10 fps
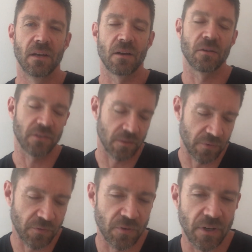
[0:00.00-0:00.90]
I'll send them
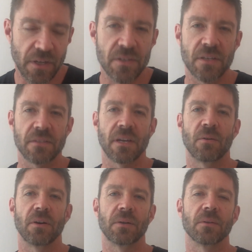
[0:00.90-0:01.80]
for free because that's
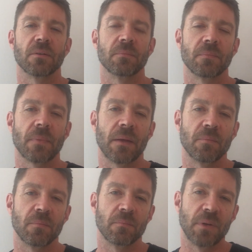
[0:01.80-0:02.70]
how I got them.
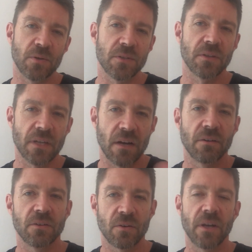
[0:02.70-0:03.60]
And because of the
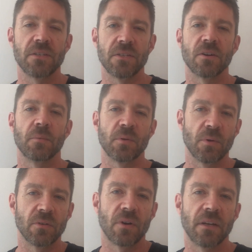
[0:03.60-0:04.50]
current crazy time in the
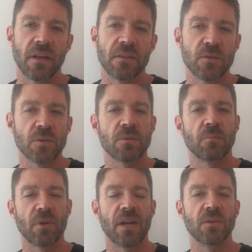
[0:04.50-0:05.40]
world right now, there's also a
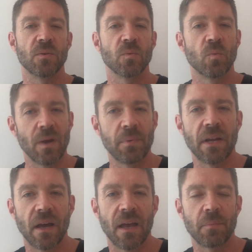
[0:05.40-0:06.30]
brand new
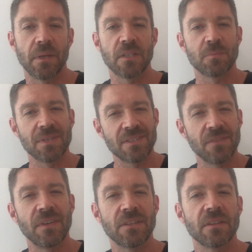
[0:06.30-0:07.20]
webinar happening
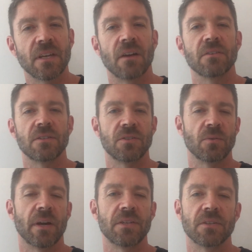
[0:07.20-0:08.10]
specific to the current
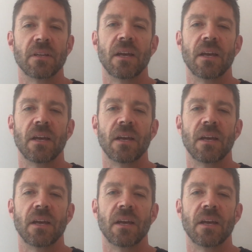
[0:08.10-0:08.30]
situation